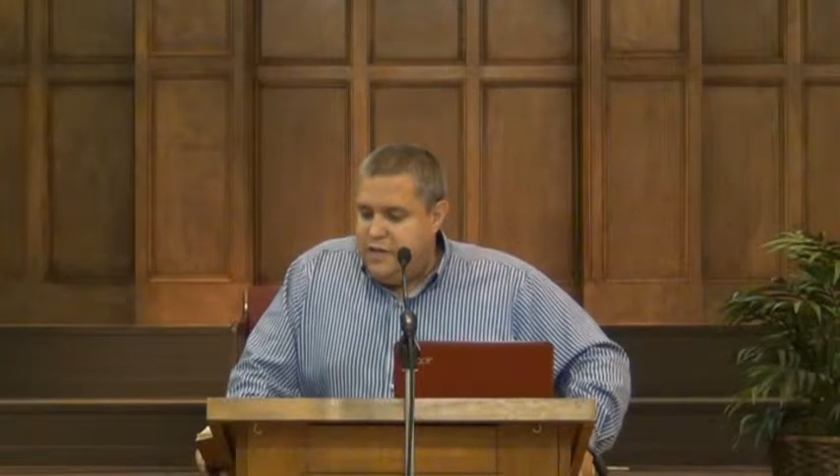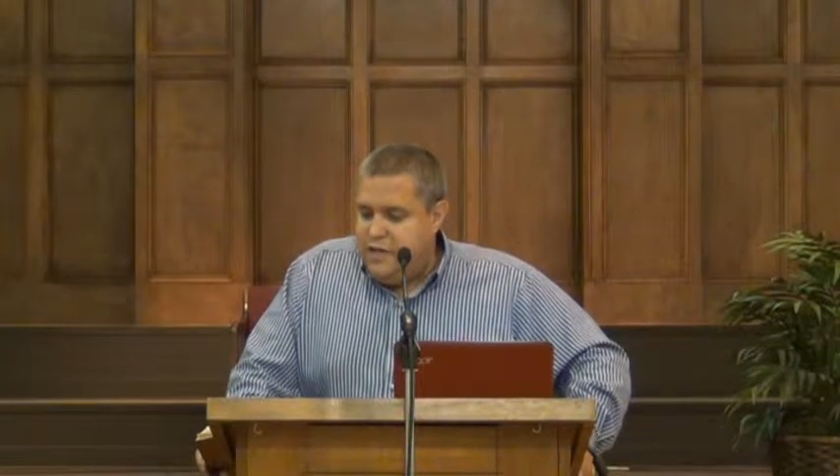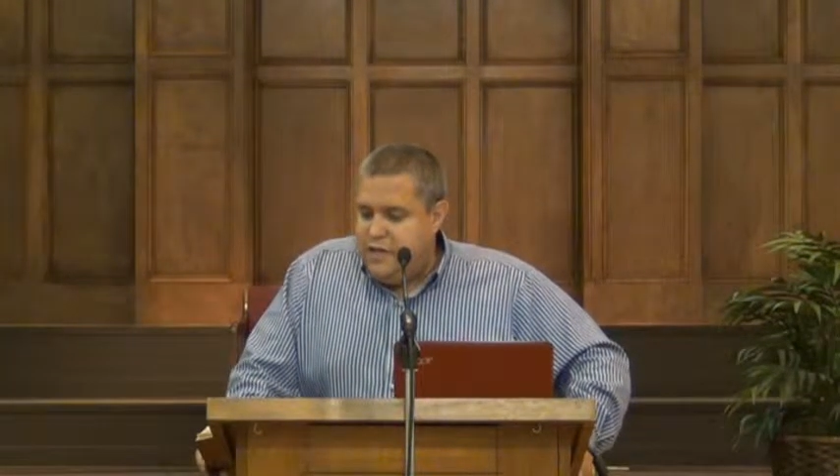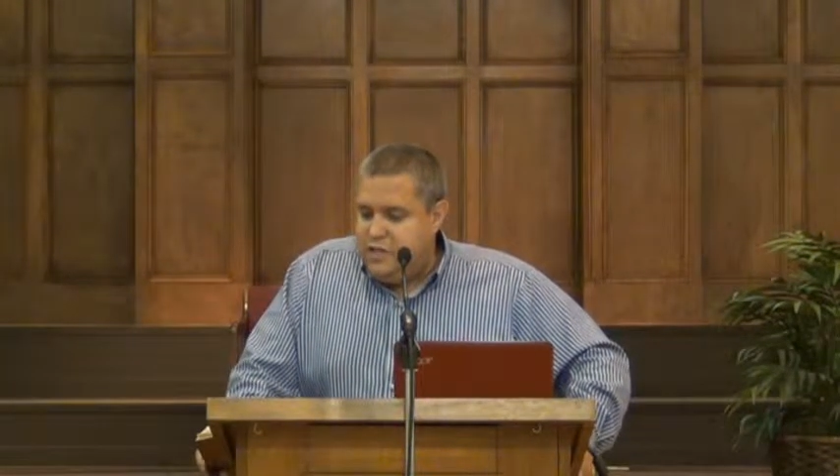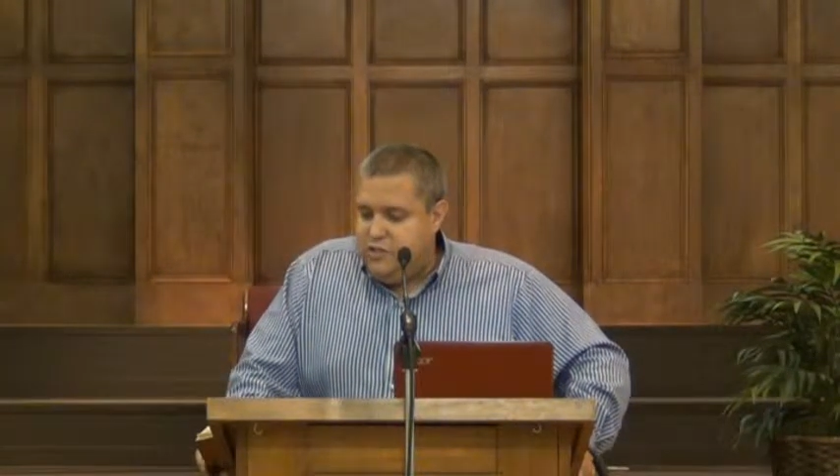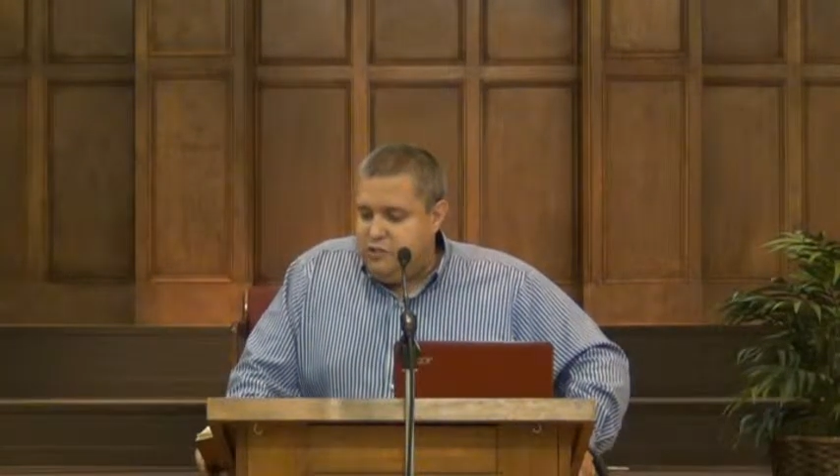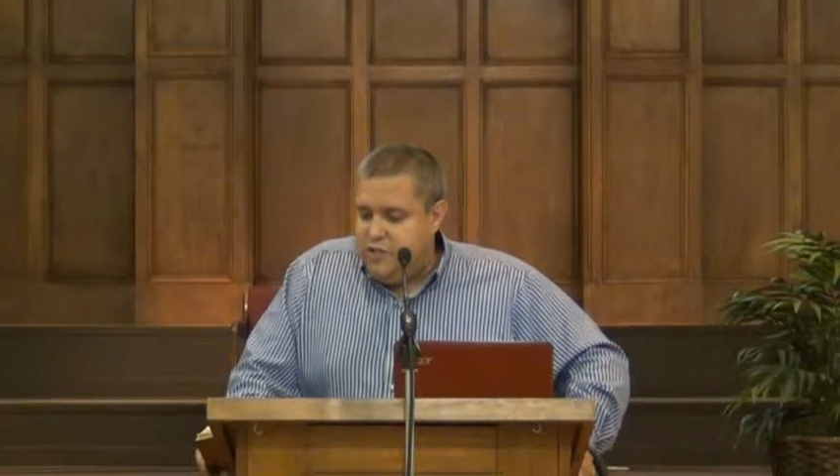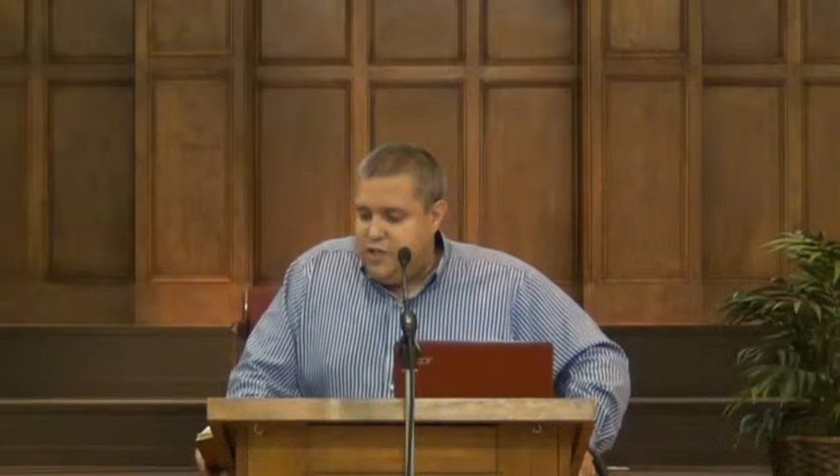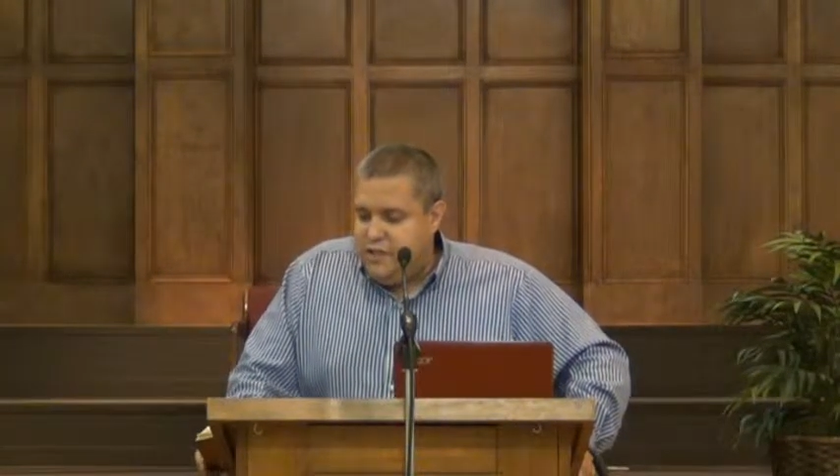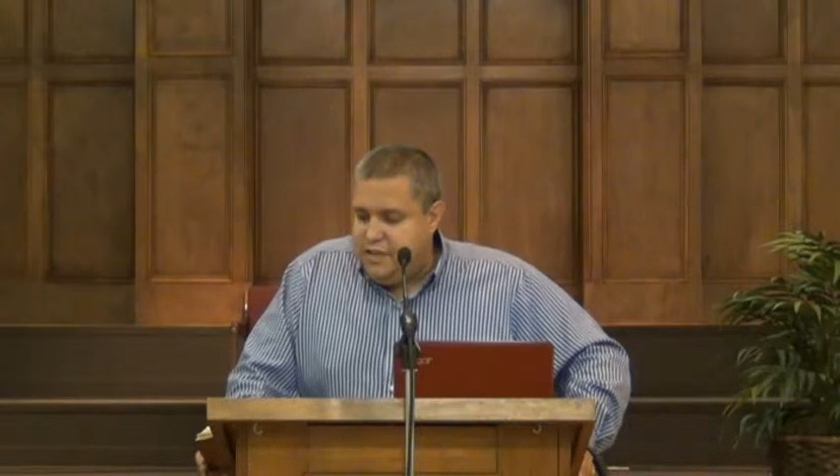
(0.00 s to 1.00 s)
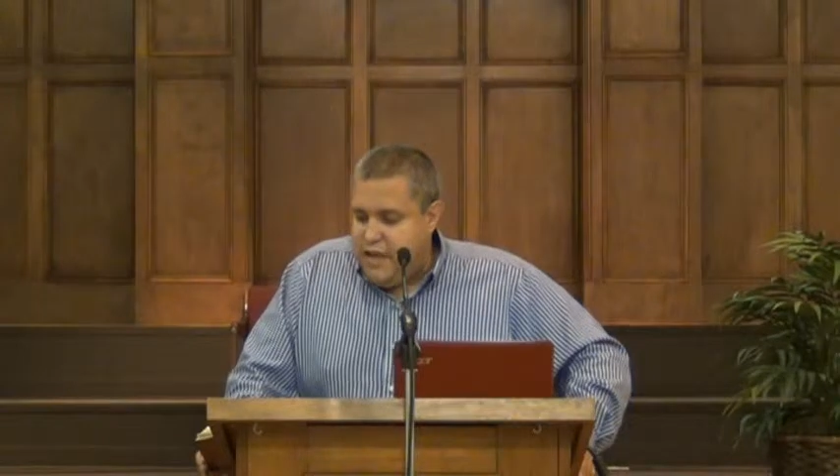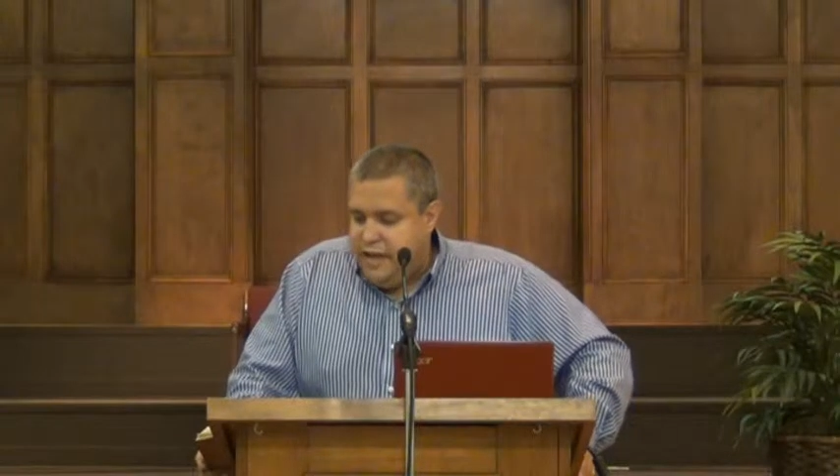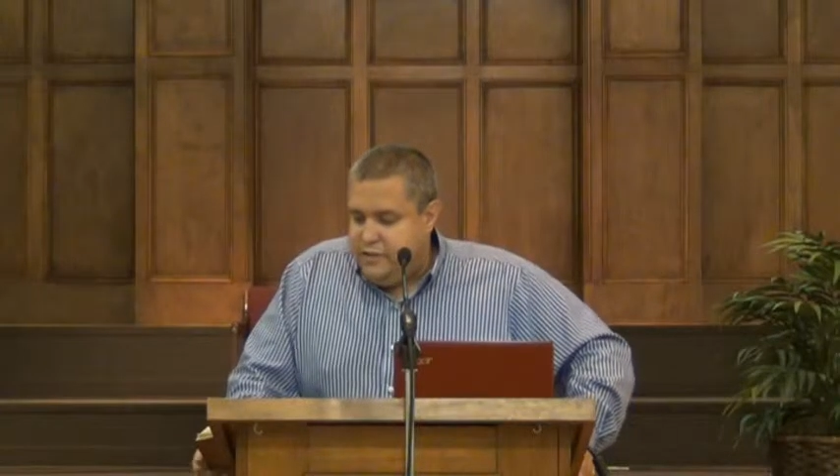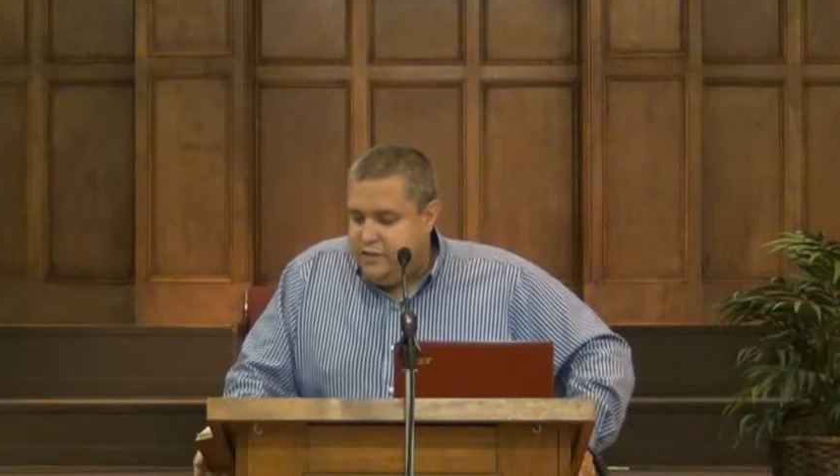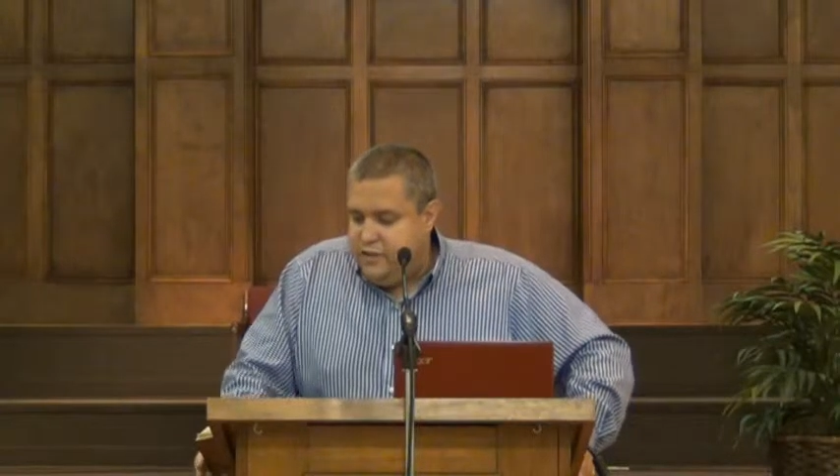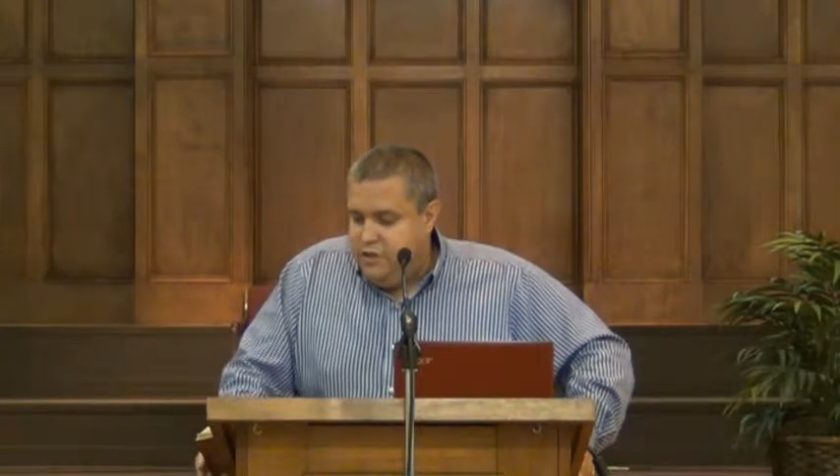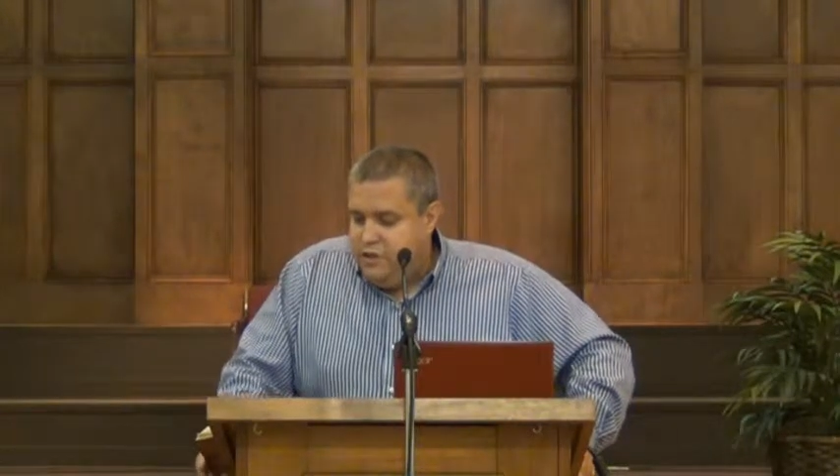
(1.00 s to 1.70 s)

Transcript: nations, or the Gentiles.